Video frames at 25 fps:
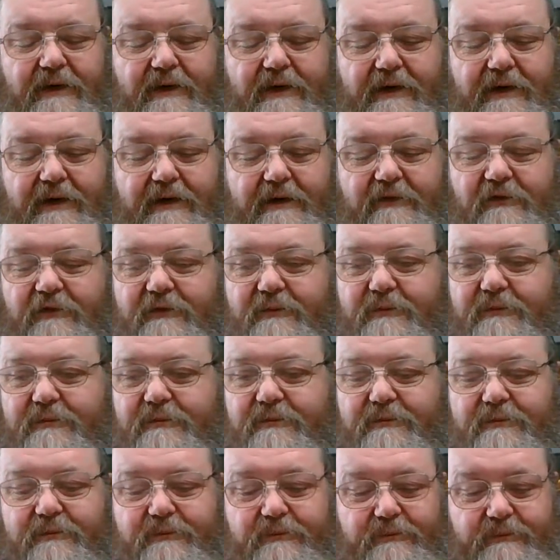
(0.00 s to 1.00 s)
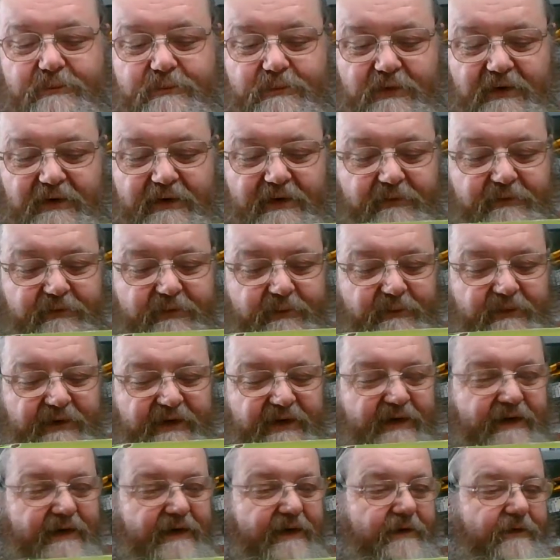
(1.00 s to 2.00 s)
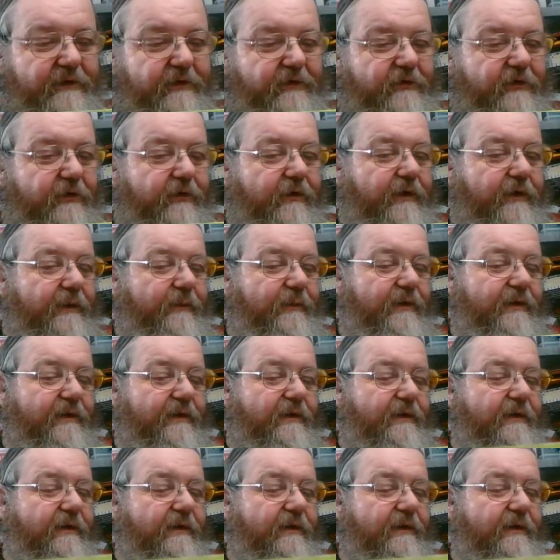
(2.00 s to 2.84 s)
and I loved them dearly at the time,